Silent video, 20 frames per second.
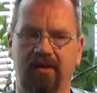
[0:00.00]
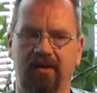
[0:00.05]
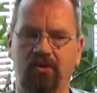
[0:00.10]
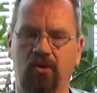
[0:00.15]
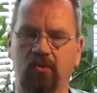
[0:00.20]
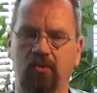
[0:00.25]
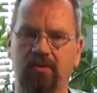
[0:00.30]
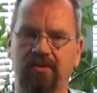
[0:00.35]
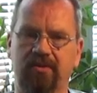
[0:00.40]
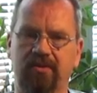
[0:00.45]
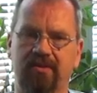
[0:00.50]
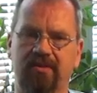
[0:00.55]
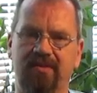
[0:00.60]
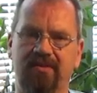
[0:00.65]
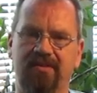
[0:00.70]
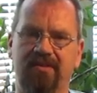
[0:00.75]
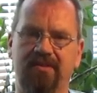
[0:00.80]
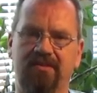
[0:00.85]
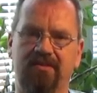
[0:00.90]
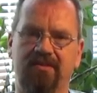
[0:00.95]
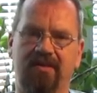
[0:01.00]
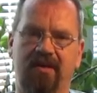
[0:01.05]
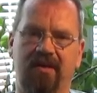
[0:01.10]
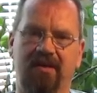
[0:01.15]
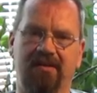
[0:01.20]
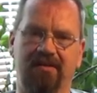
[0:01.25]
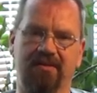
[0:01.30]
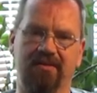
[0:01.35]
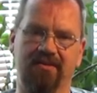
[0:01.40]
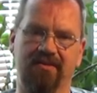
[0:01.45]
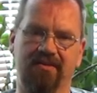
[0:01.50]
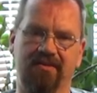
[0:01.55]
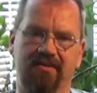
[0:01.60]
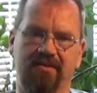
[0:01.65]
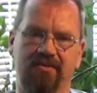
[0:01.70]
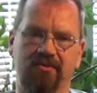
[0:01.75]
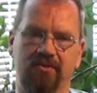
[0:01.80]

noticed this silence,